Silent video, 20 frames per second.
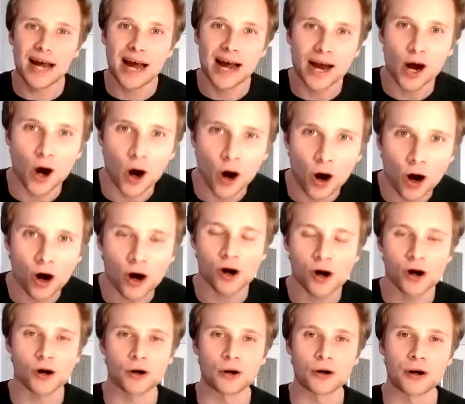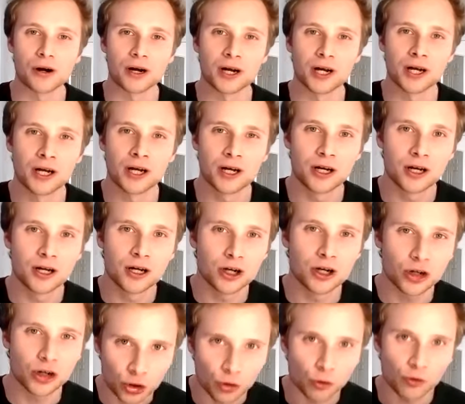I earn
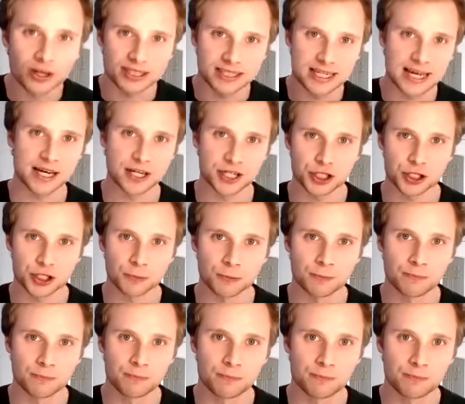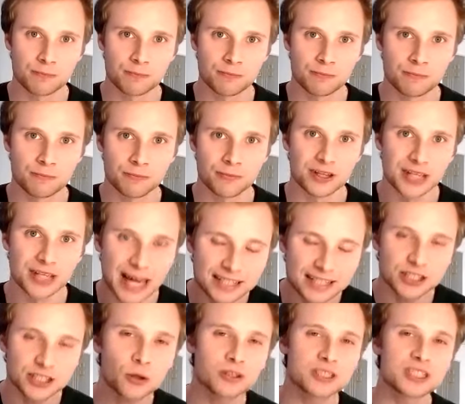your attention?
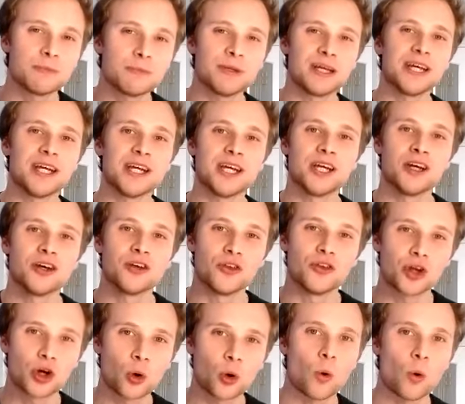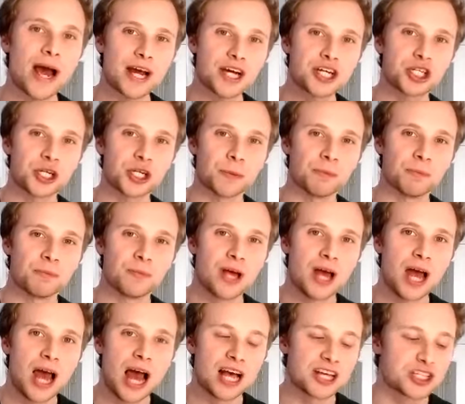That's got to be the question.
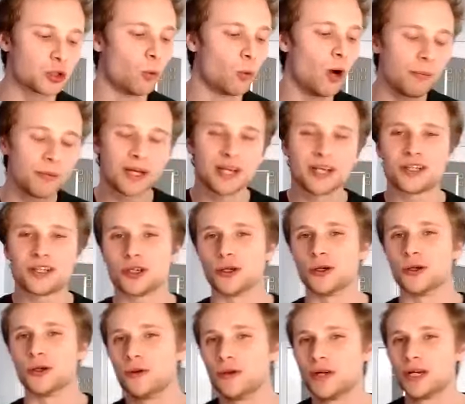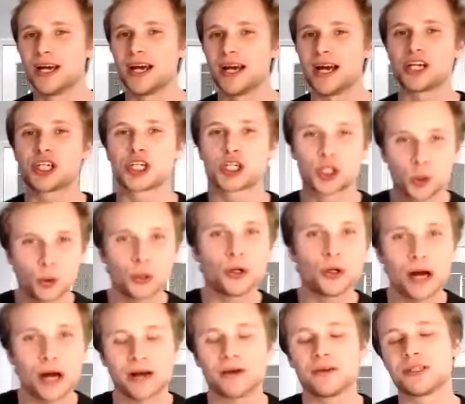So what I'm going to do is show you
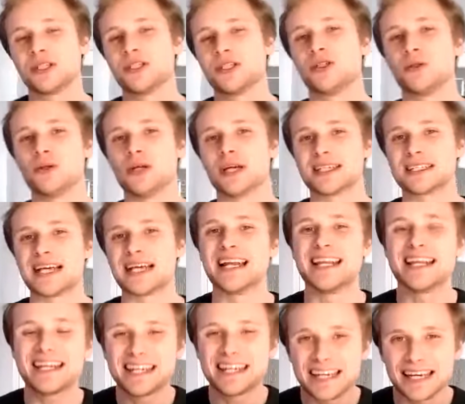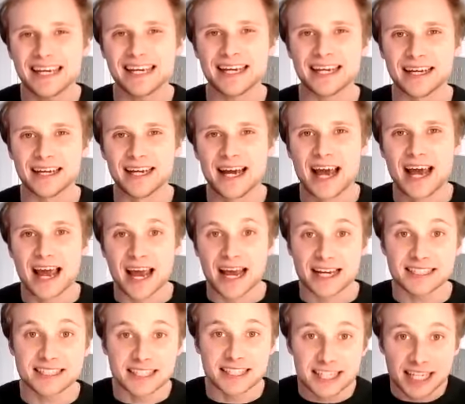how to do this. And the key
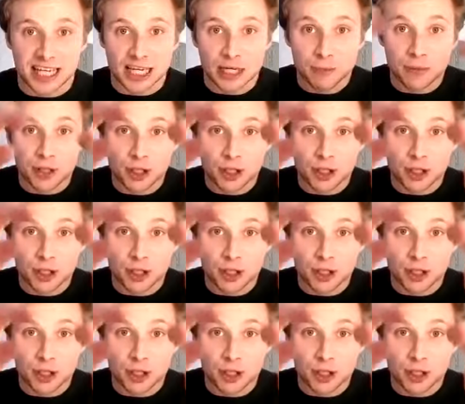is to keep